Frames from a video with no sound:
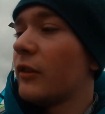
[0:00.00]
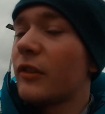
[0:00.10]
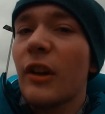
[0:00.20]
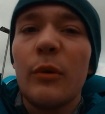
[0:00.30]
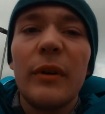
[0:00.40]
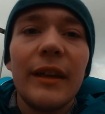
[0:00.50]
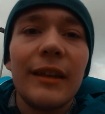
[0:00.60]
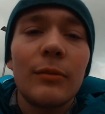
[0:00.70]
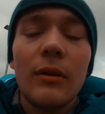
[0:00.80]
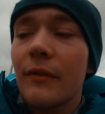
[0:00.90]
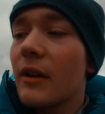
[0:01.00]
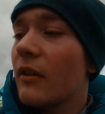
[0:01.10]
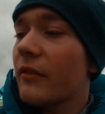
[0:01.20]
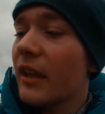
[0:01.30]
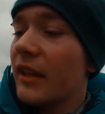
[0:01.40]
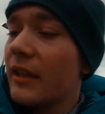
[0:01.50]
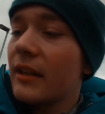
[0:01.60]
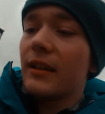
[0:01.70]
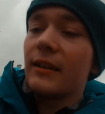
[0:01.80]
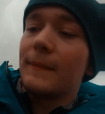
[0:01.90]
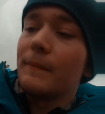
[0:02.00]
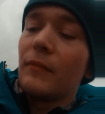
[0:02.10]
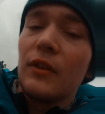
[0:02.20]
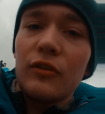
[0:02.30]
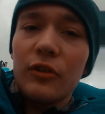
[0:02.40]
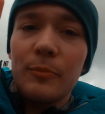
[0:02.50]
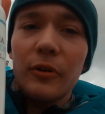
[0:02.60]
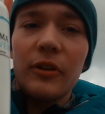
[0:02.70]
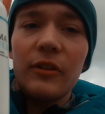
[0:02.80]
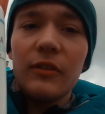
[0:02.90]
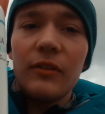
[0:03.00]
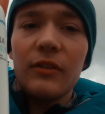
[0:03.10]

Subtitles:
So we're 12.5k in, just putting